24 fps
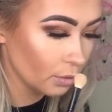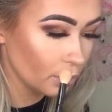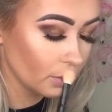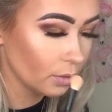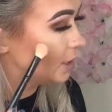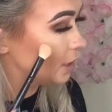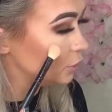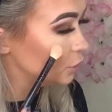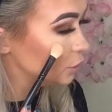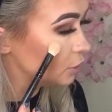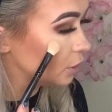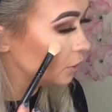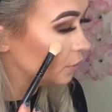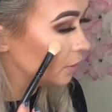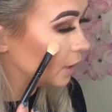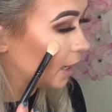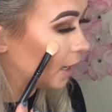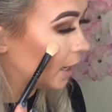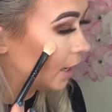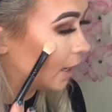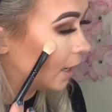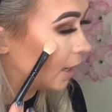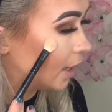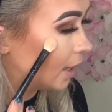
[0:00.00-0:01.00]
And just on the
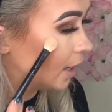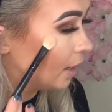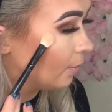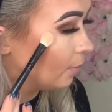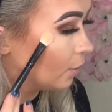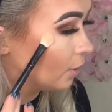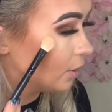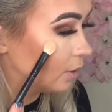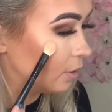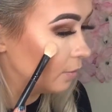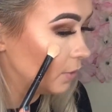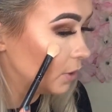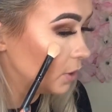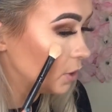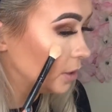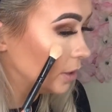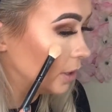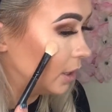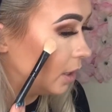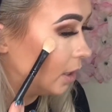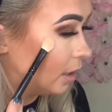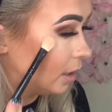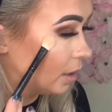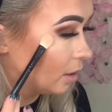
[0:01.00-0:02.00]
high point of the
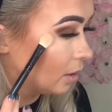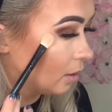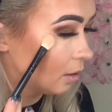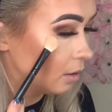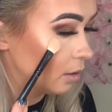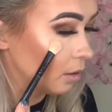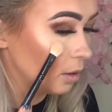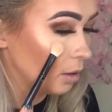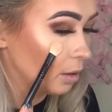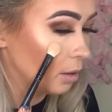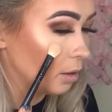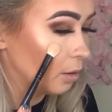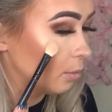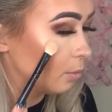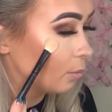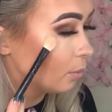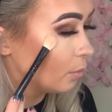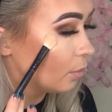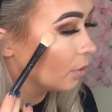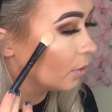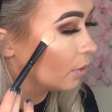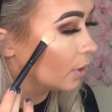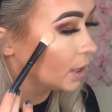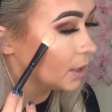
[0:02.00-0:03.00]
cheek,
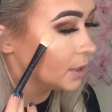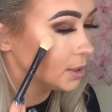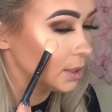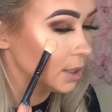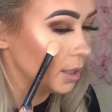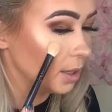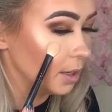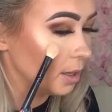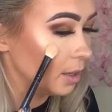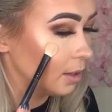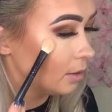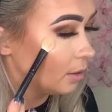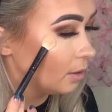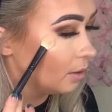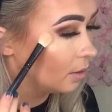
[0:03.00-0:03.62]
press it in.